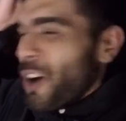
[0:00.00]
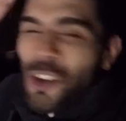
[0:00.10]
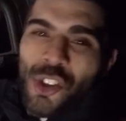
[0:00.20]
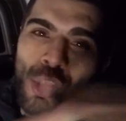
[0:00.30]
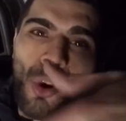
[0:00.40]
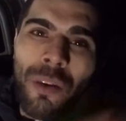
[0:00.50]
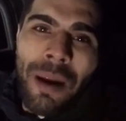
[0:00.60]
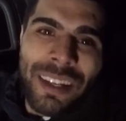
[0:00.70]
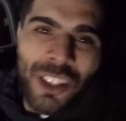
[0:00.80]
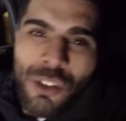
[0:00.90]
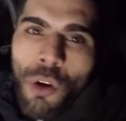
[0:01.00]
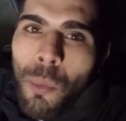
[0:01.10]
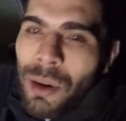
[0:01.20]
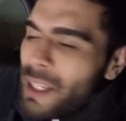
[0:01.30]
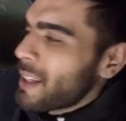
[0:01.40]
unsure about this
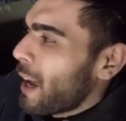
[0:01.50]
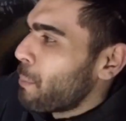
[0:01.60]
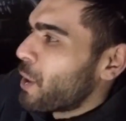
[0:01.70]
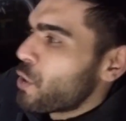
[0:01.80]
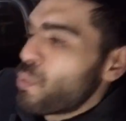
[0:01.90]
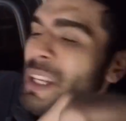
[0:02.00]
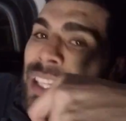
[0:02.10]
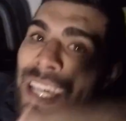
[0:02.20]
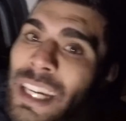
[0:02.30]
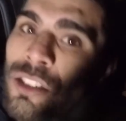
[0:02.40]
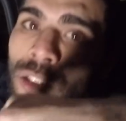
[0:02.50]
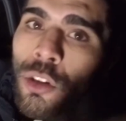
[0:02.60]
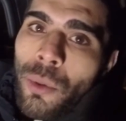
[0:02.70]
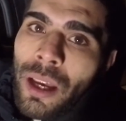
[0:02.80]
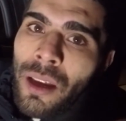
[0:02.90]
Europa League now, because we need to
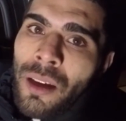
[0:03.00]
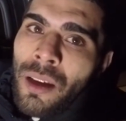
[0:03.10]
do it.